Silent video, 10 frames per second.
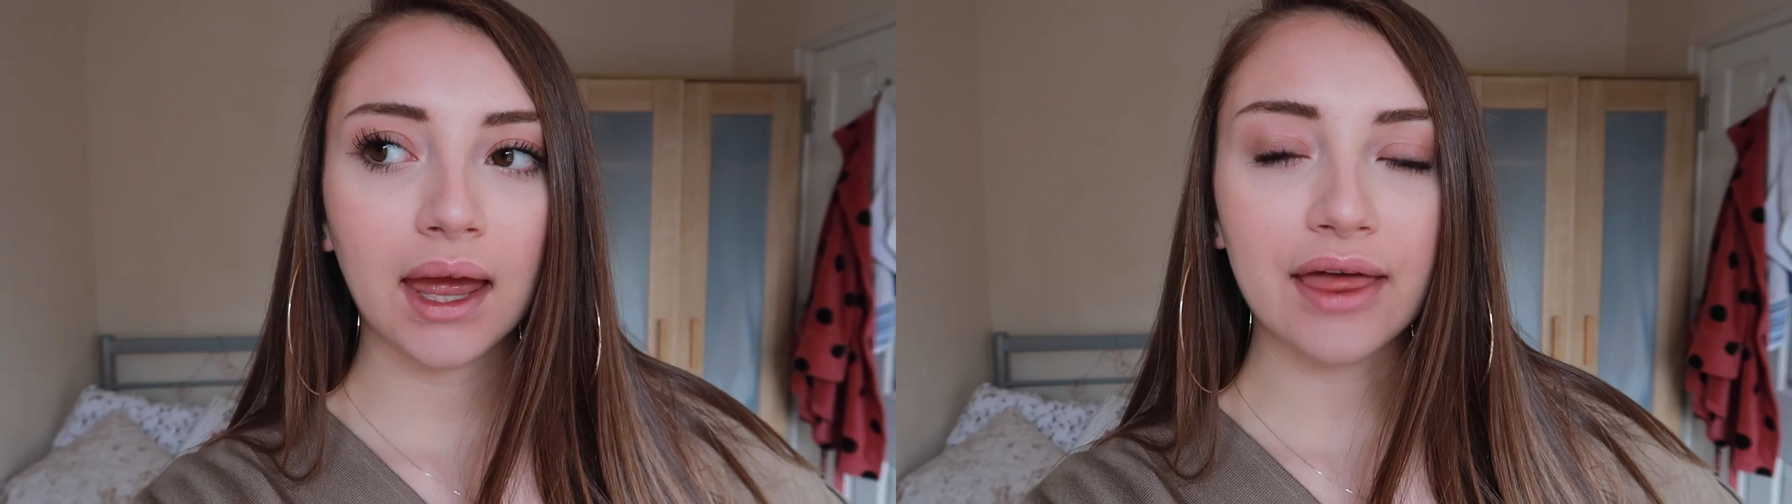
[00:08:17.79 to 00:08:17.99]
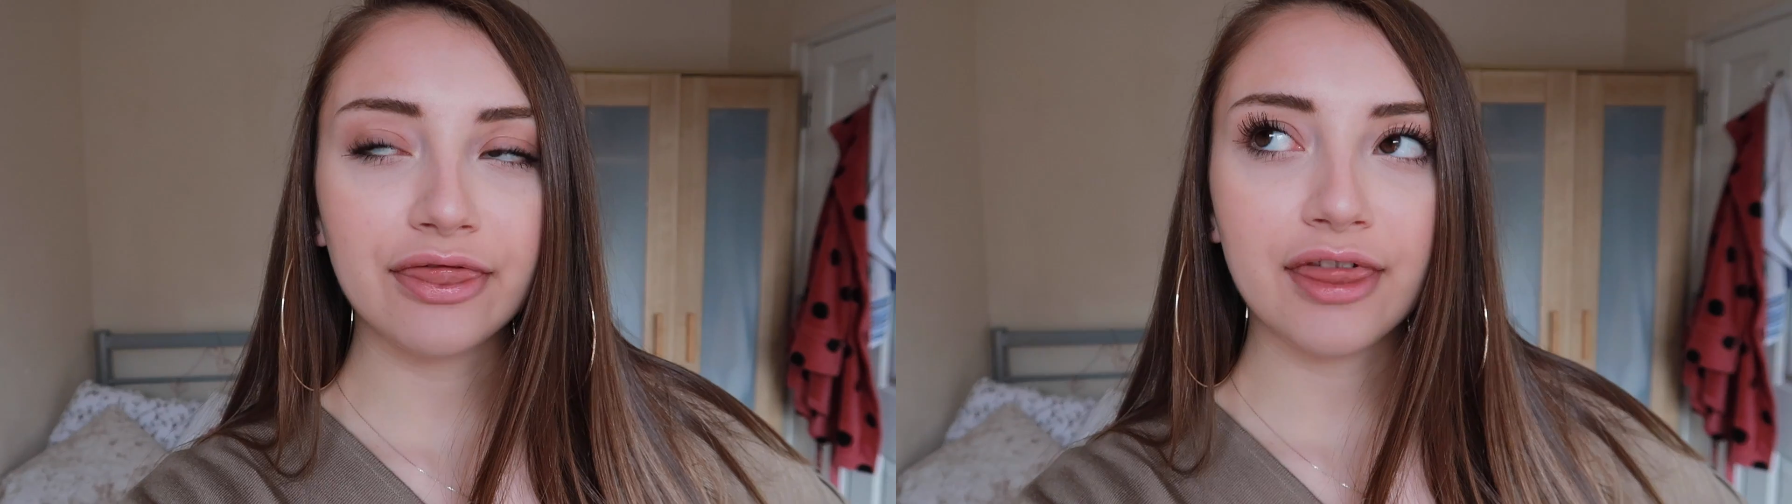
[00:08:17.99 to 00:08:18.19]

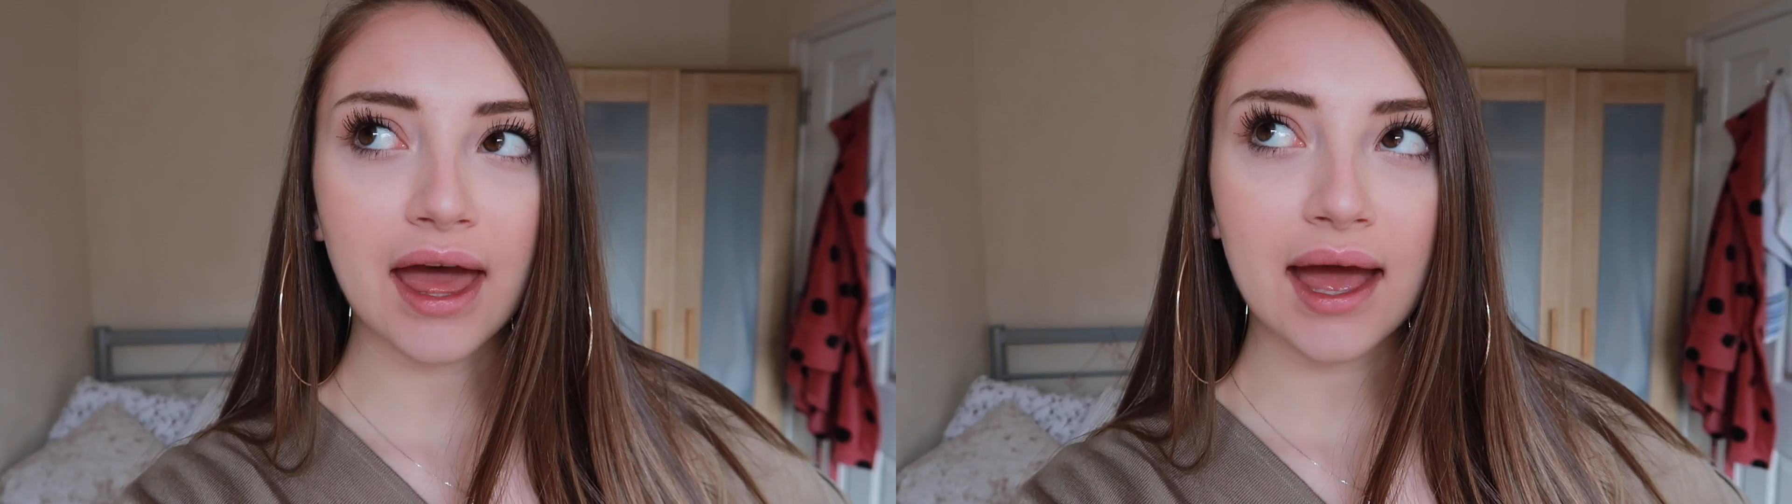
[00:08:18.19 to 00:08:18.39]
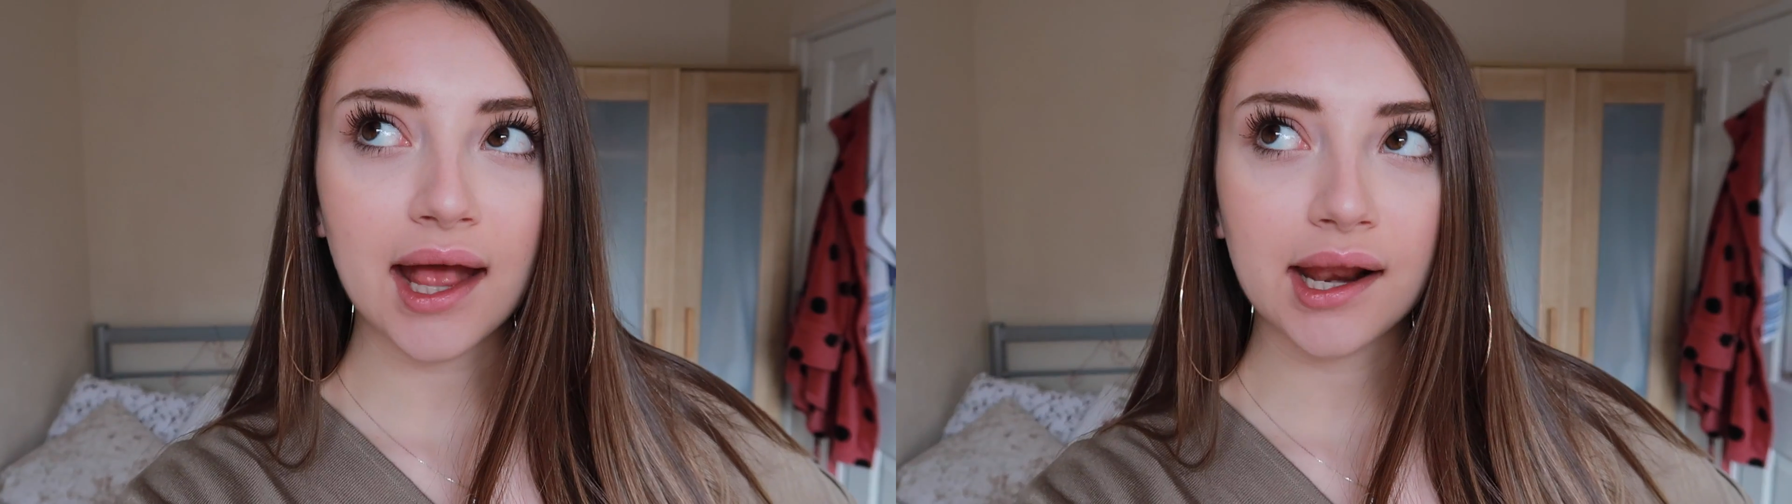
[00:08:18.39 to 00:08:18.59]

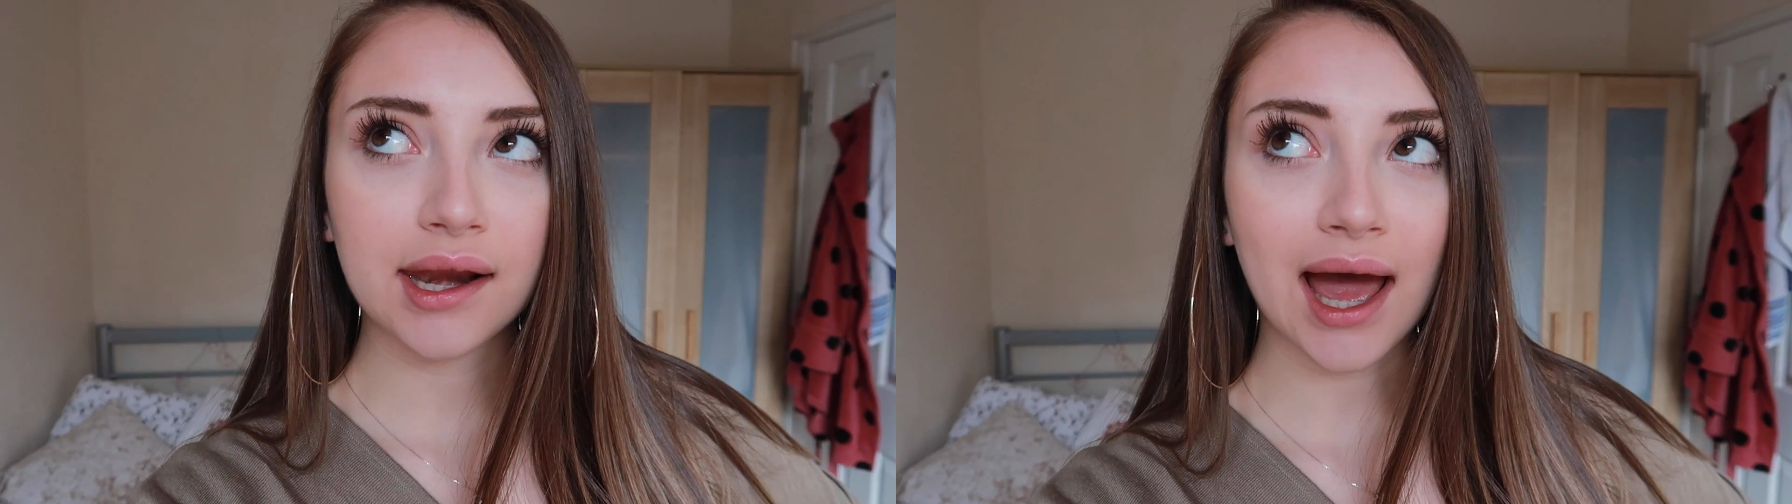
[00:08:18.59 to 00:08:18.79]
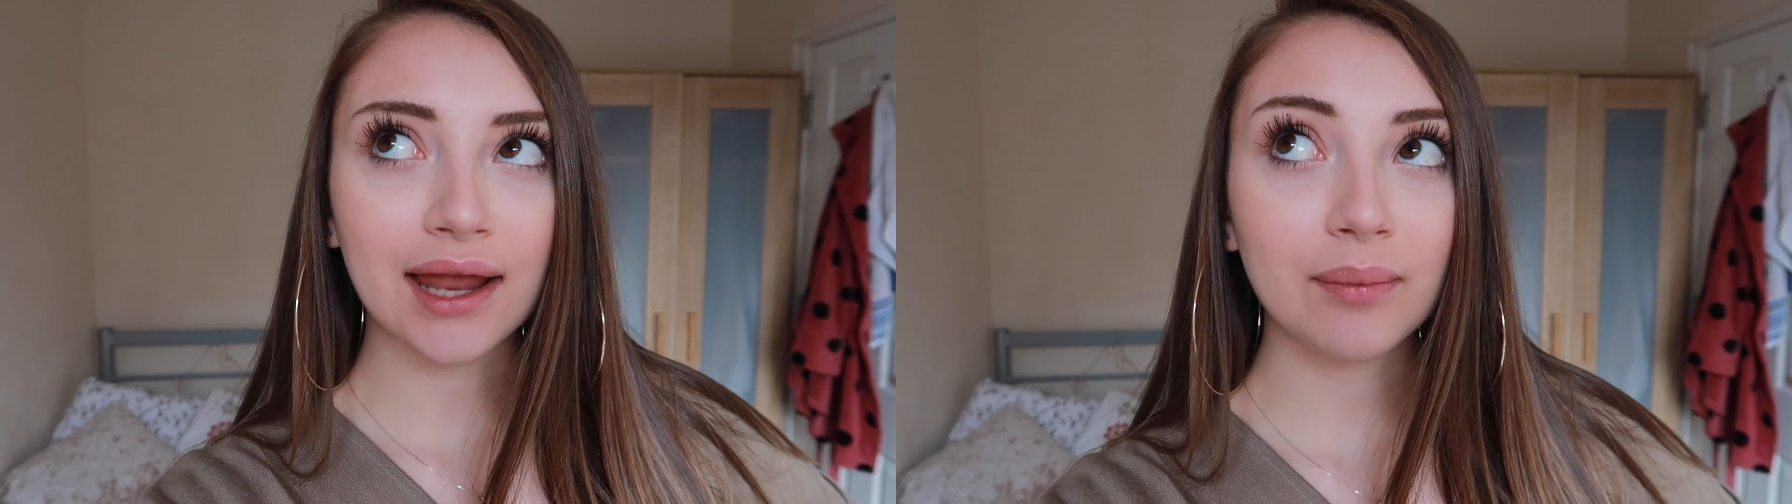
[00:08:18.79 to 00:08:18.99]

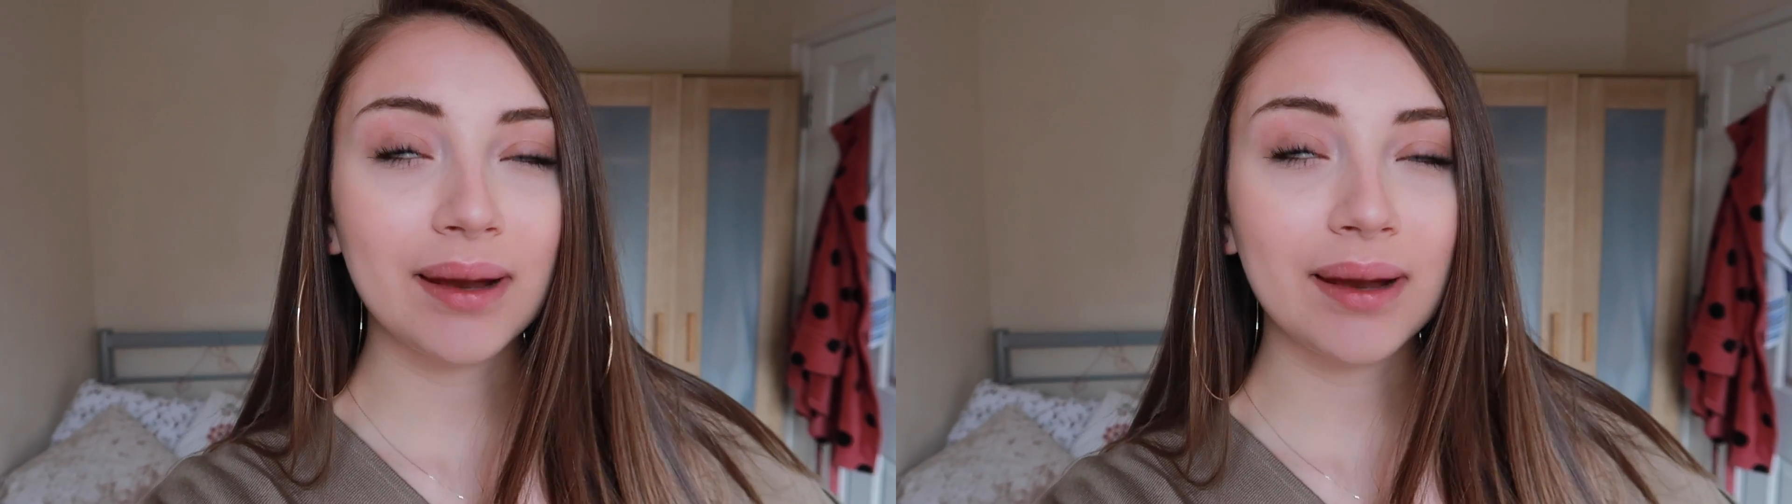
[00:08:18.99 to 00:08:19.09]
the